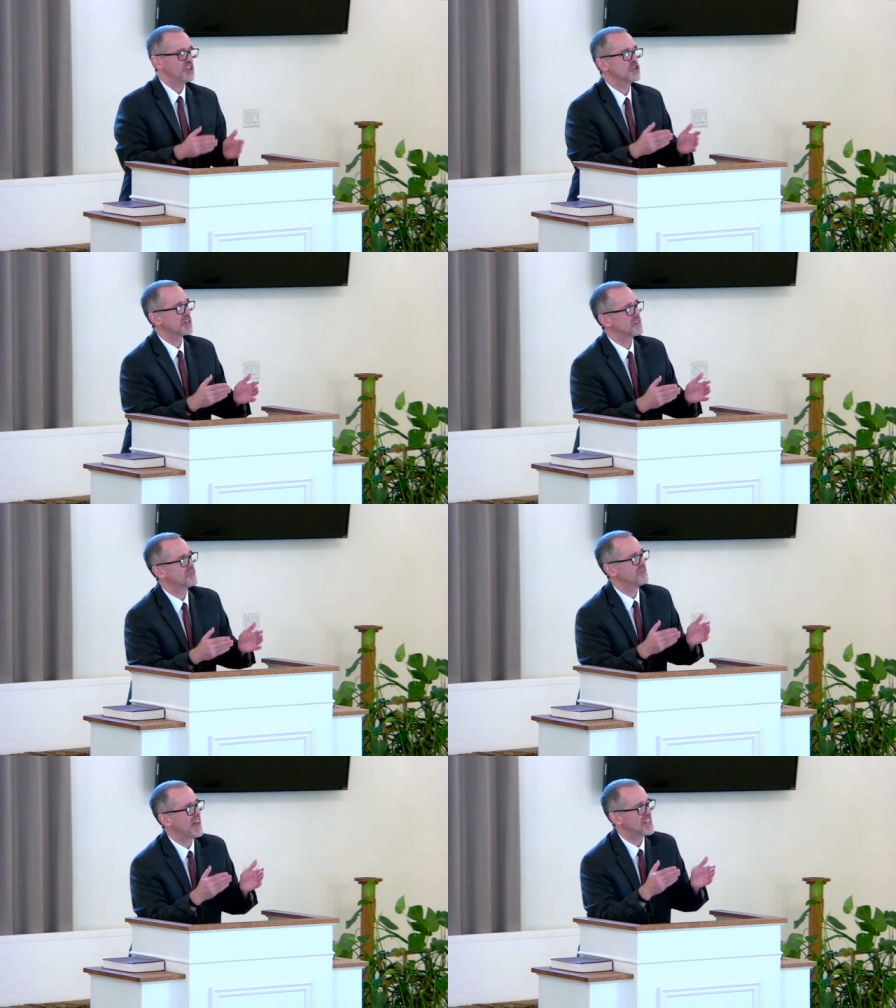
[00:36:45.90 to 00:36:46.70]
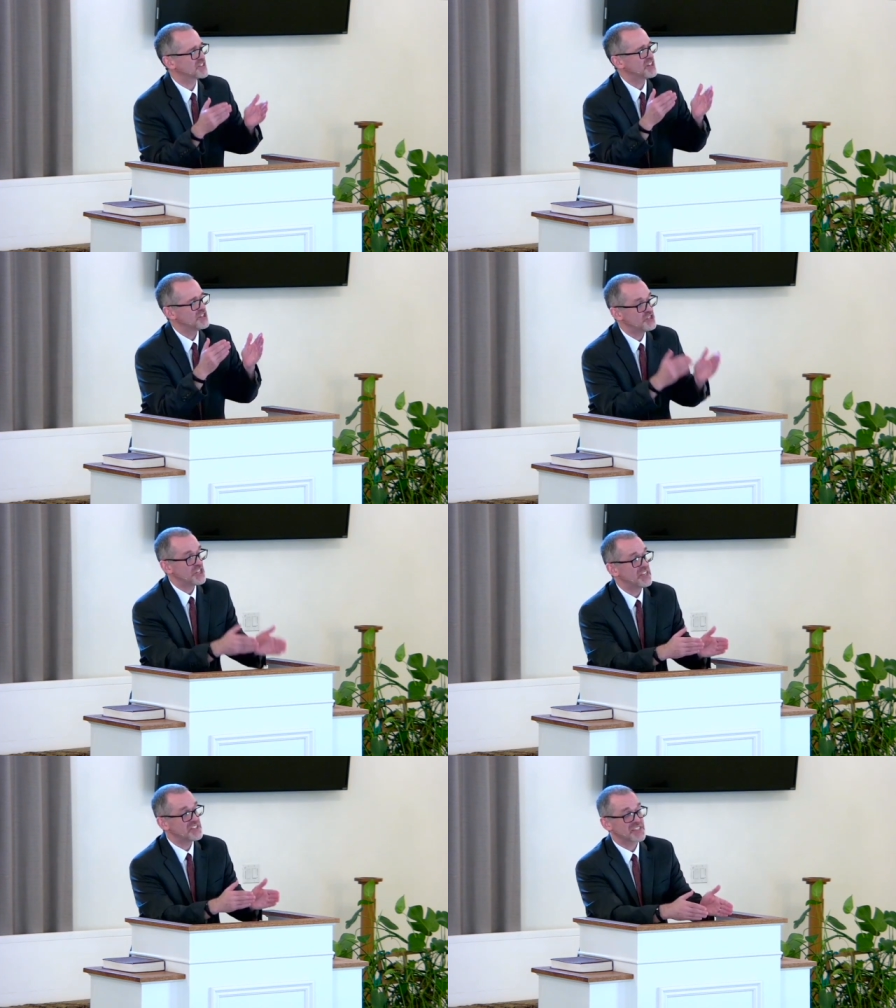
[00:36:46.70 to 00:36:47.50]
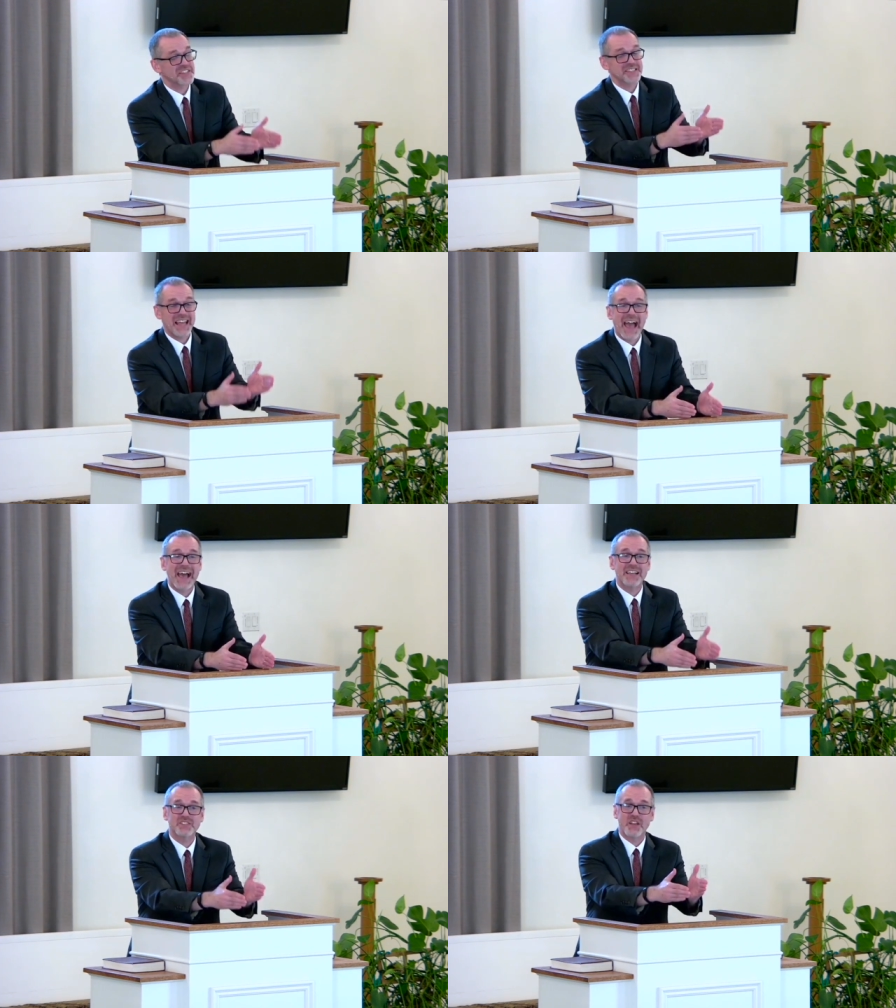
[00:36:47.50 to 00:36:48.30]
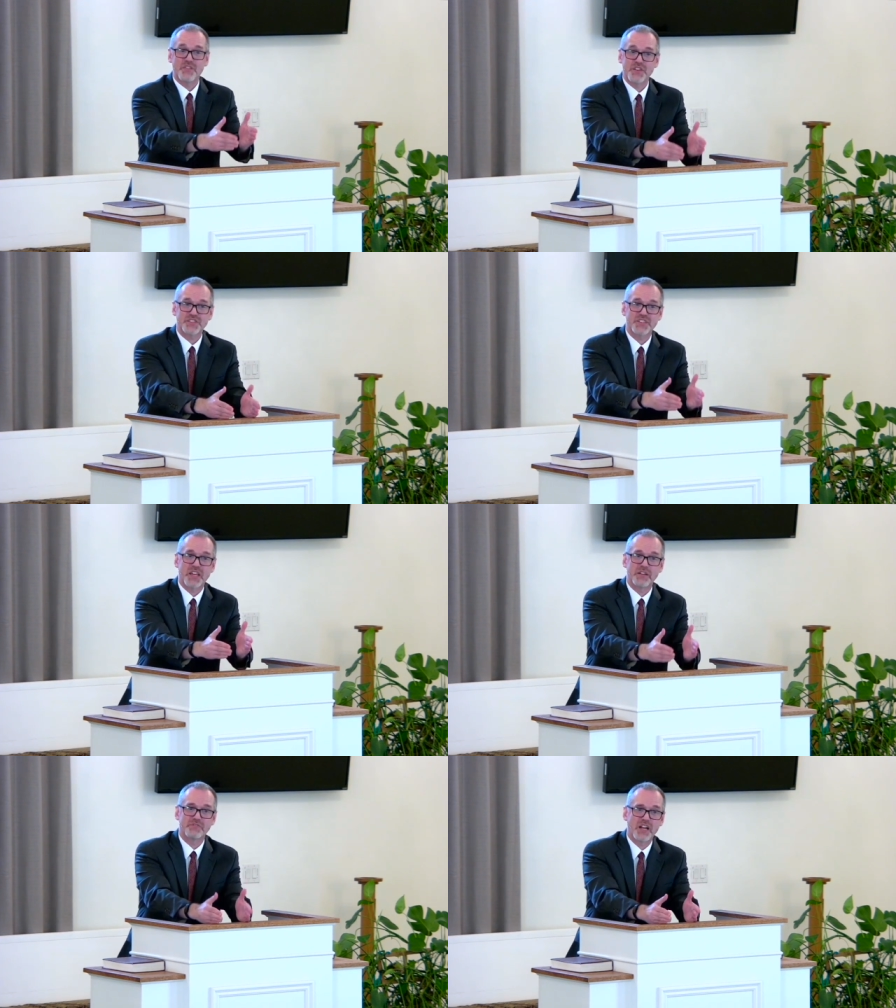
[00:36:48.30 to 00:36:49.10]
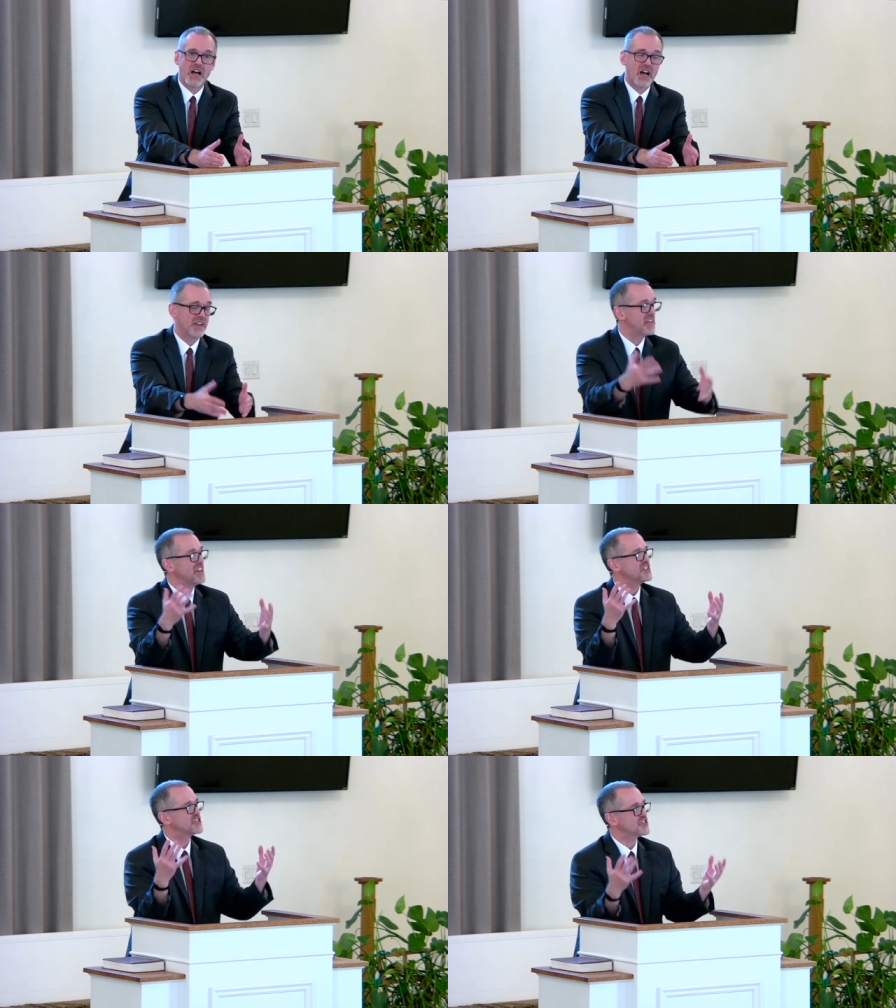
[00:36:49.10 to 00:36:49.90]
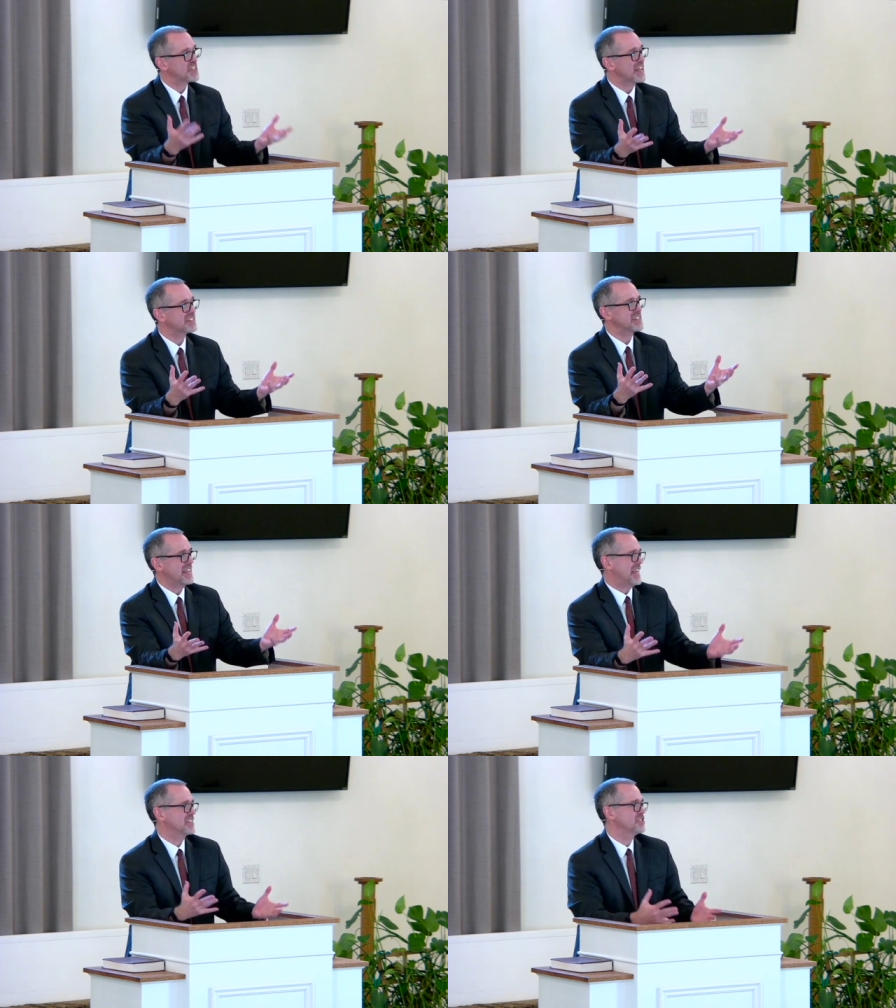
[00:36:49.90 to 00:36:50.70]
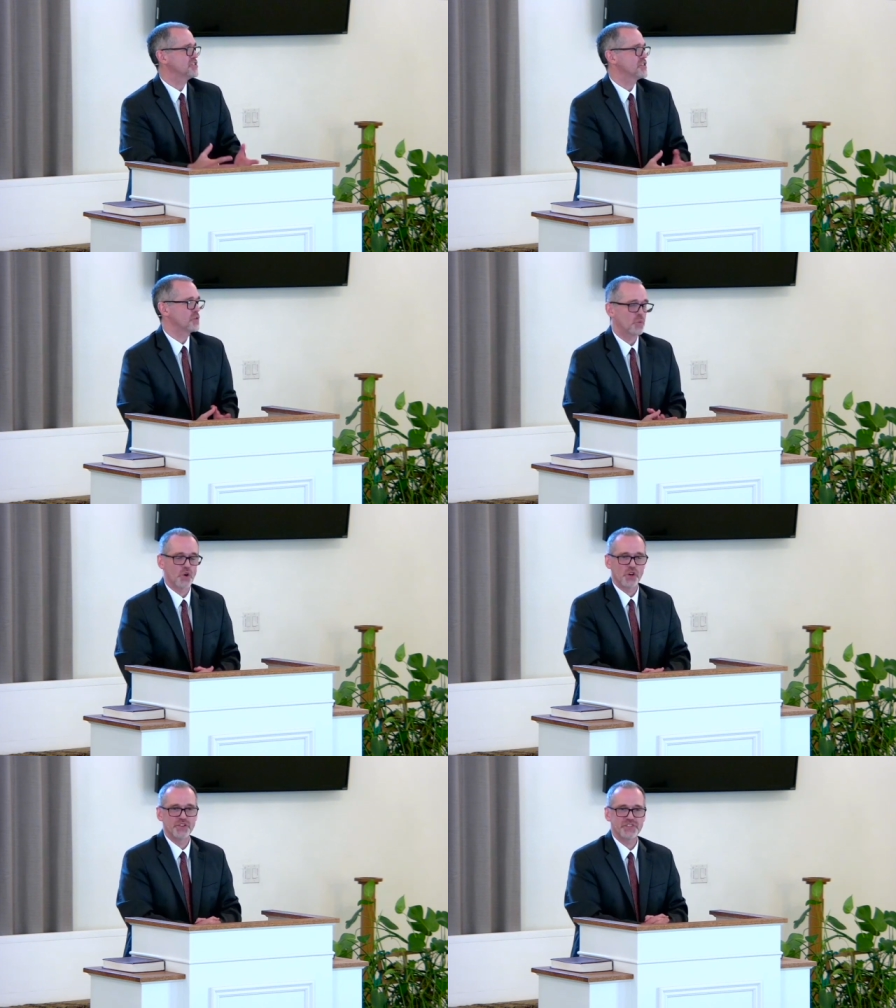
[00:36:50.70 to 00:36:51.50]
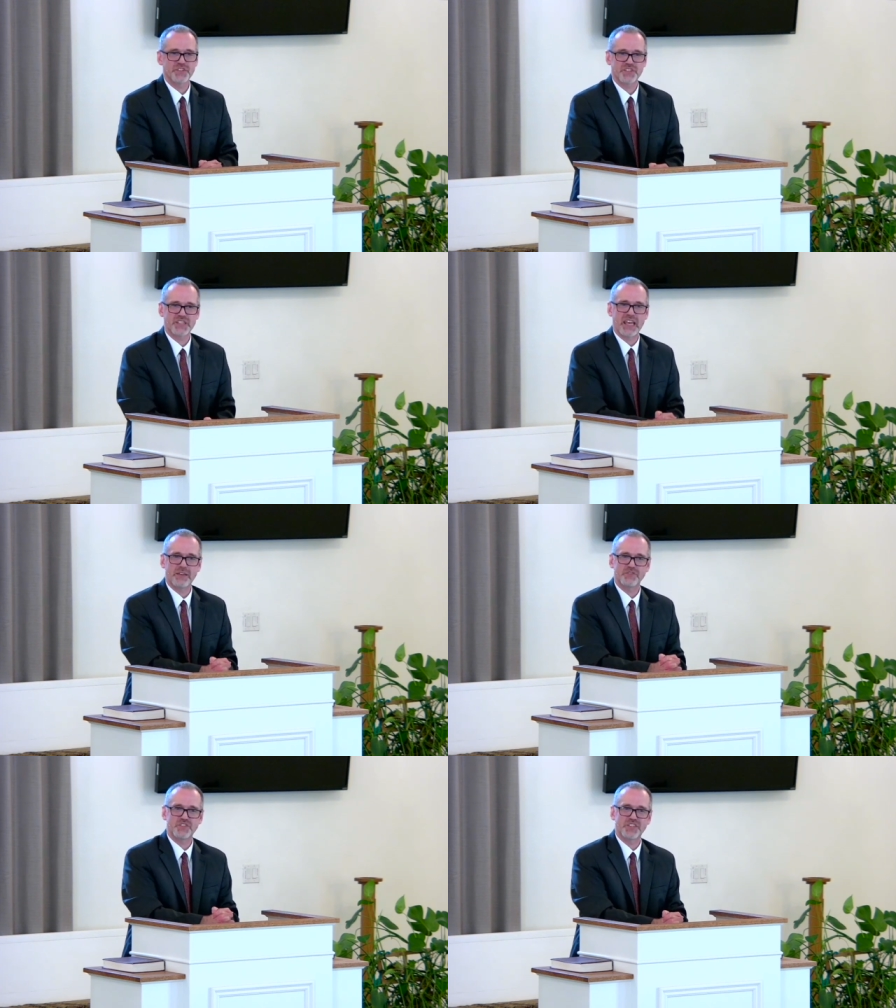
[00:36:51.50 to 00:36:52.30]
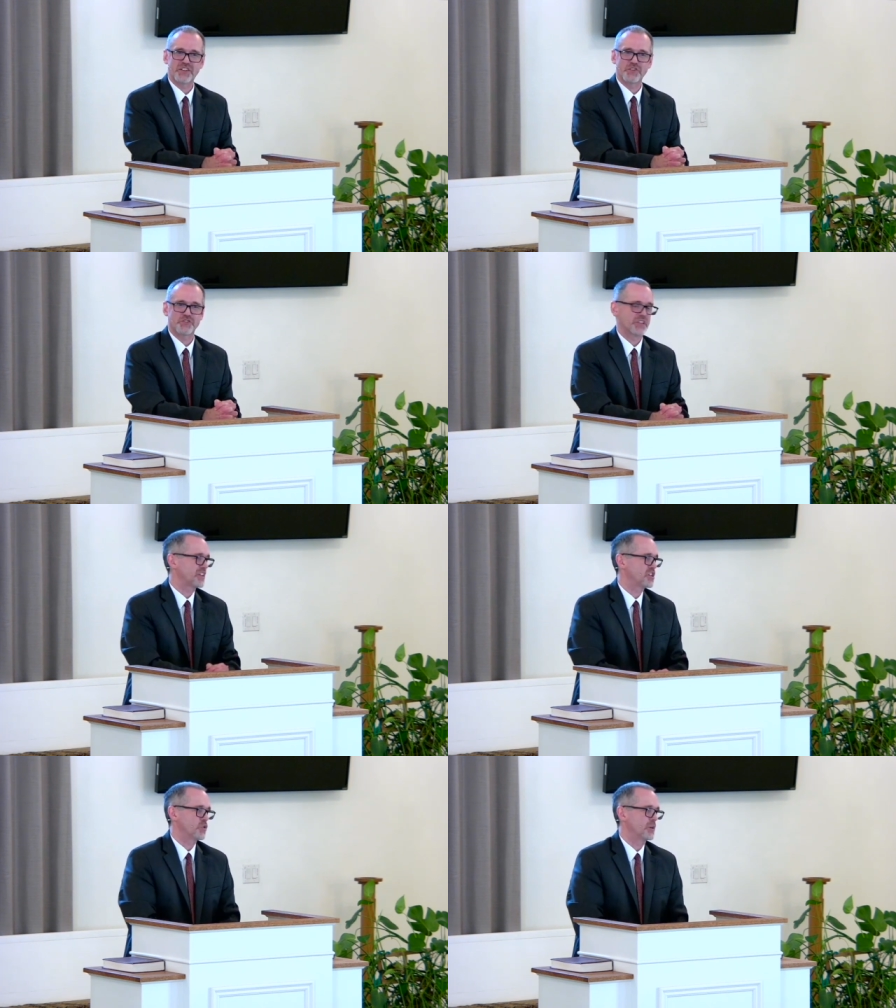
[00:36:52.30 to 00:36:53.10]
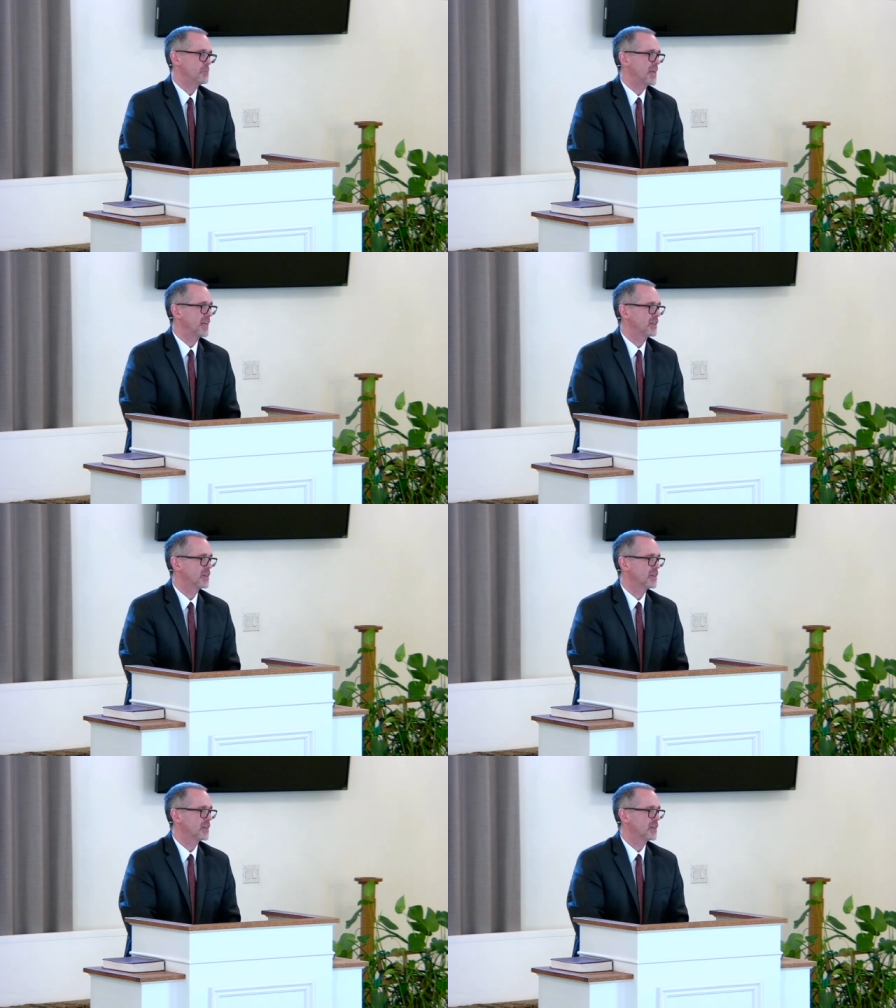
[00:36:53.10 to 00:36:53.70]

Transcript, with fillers: You confess Jesus as the Son of God, sent into the world to save sinners like you and me.